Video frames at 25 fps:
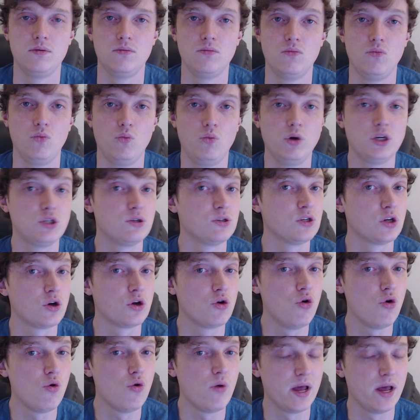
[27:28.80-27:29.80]
Which was a
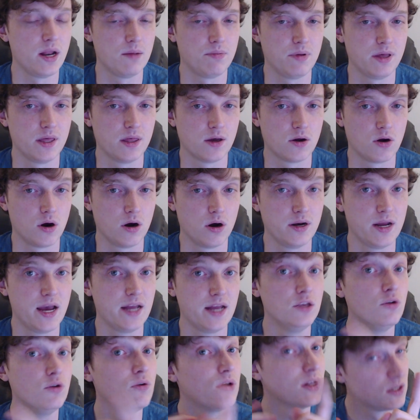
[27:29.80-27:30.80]
cool way to play the card,
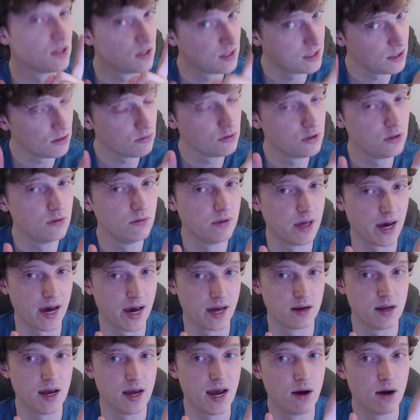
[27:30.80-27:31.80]
and you can still do that.
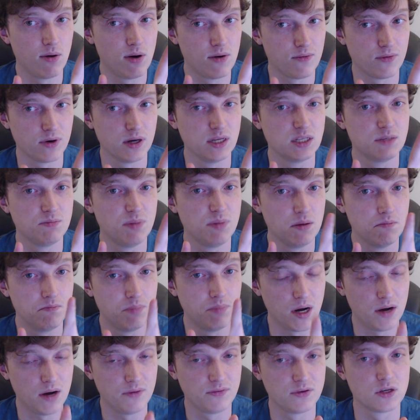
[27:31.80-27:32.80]
However, it's been
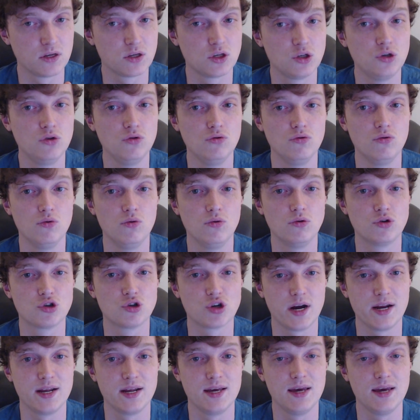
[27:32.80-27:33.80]
buffed to
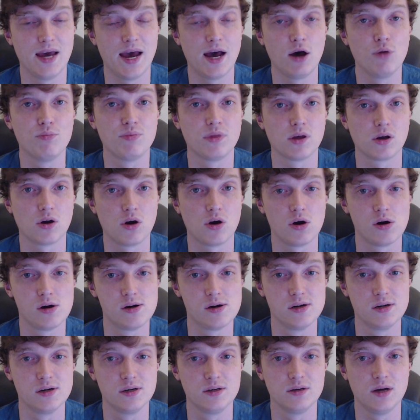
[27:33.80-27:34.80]
try to help the
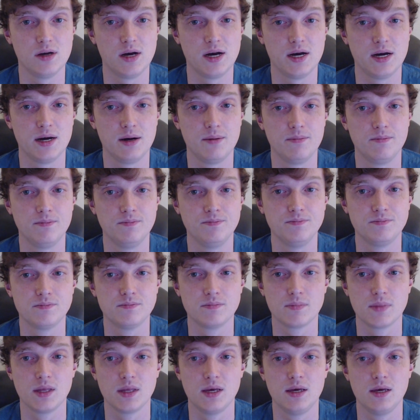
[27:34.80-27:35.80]
card
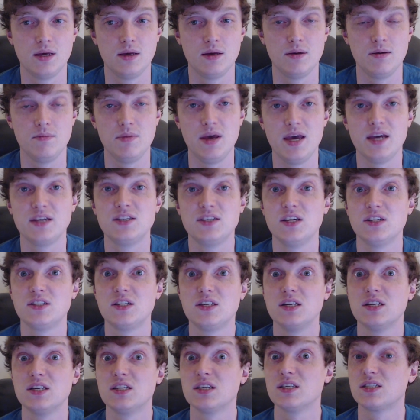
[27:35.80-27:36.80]
exist
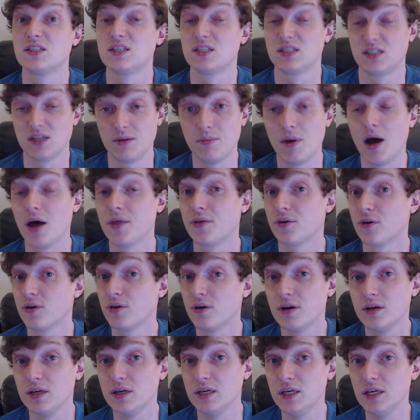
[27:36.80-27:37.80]
into some
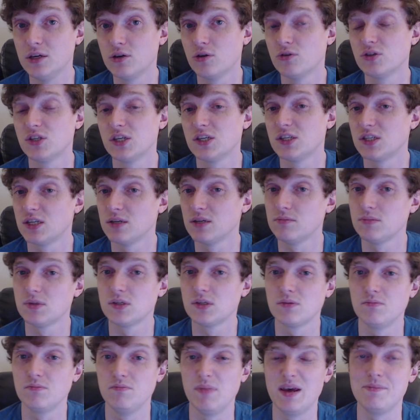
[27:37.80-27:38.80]
other
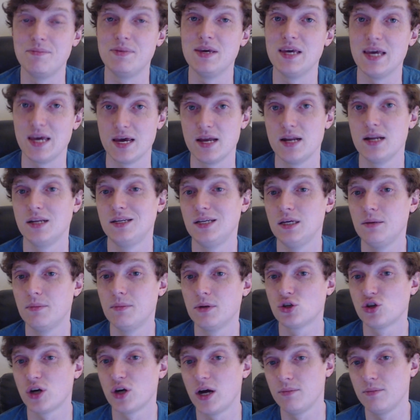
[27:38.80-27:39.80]
ecosystems, maybe in a demon
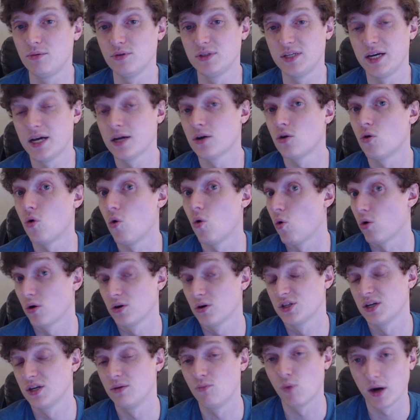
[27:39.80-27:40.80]
tribal deck or
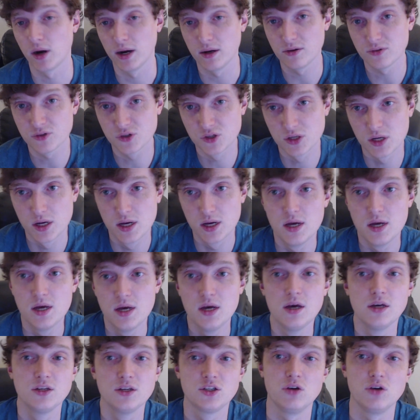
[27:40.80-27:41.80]
somewhere else.
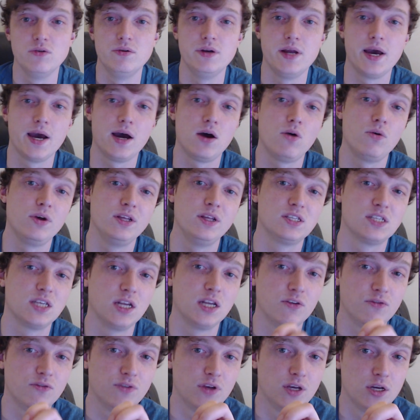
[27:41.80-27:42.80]
So now, instead
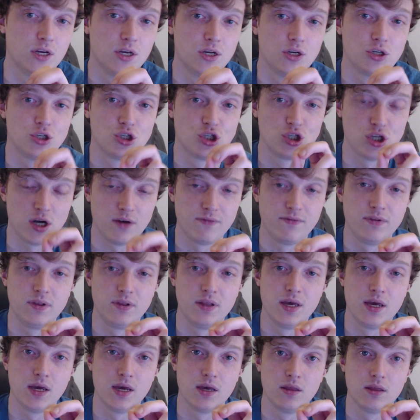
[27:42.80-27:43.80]
of
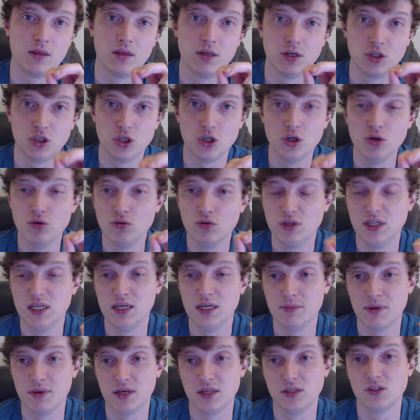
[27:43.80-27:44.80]
shuffling the 2
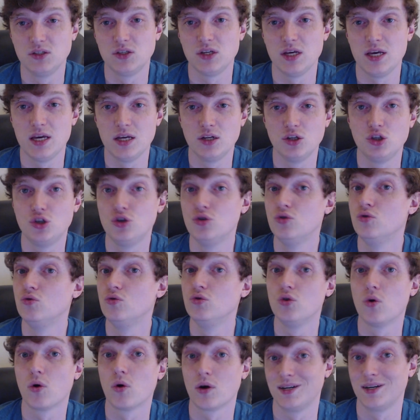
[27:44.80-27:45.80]
demons into
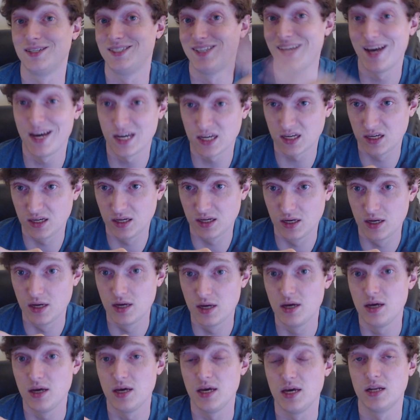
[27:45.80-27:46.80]
your deck,
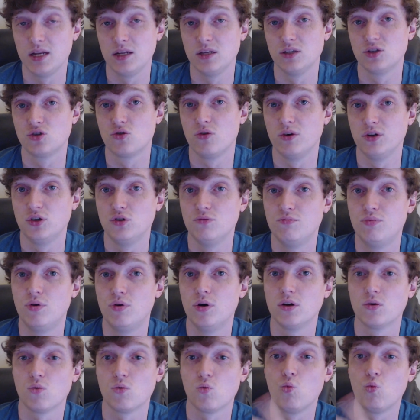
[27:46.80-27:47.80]
it is going to
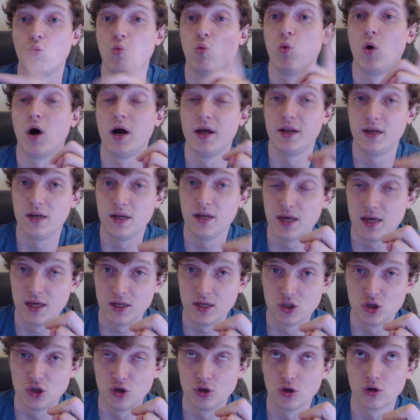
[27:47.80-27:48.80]
put 1
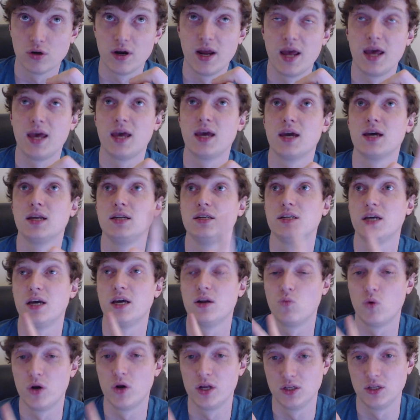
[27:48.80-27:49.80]
into your hand
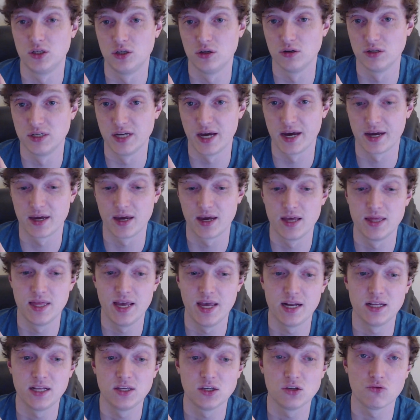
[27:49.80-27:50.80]
and 1 into your deck. And
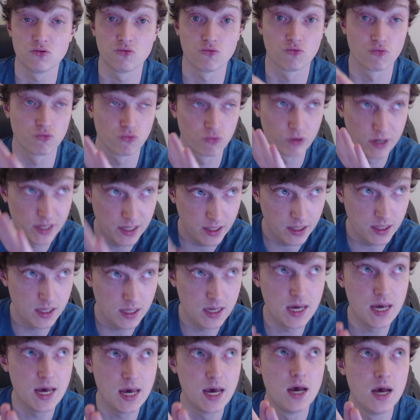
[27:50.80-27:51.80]
that is a
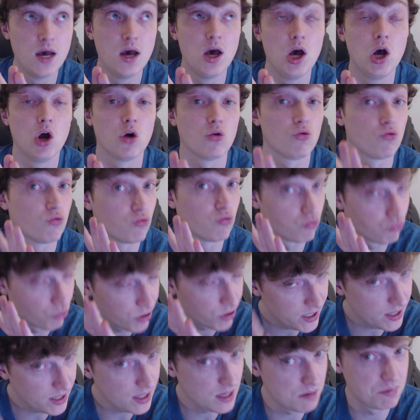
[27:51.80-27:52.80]
really,
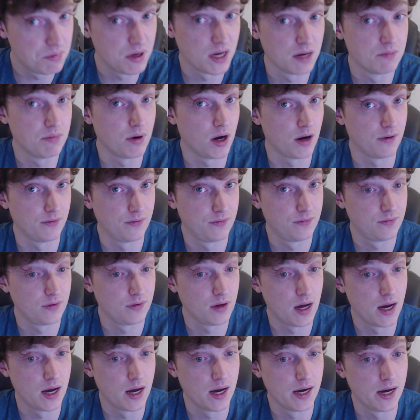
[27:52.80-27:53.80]
really big buff,
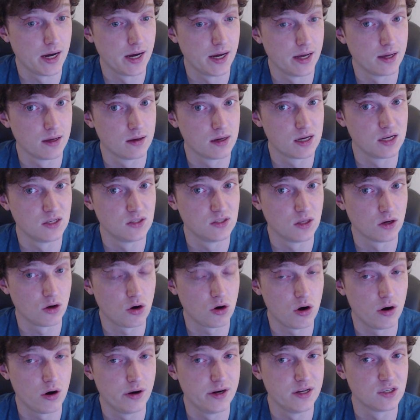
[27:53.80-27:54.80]
because the
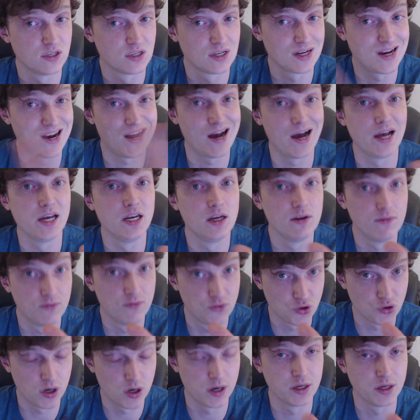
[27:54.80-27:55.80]
card is kind of
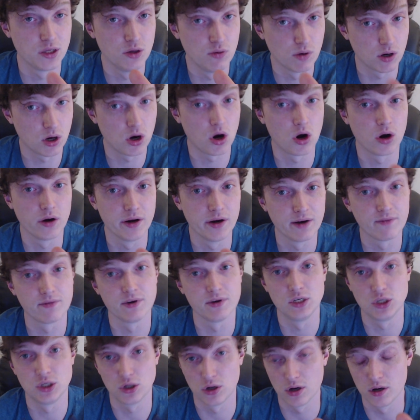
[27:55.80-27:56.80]
drawing you a card every
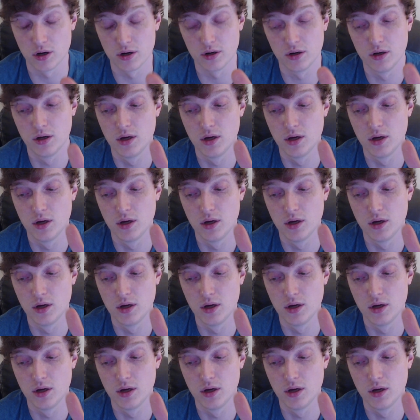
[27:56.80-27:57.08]
turn.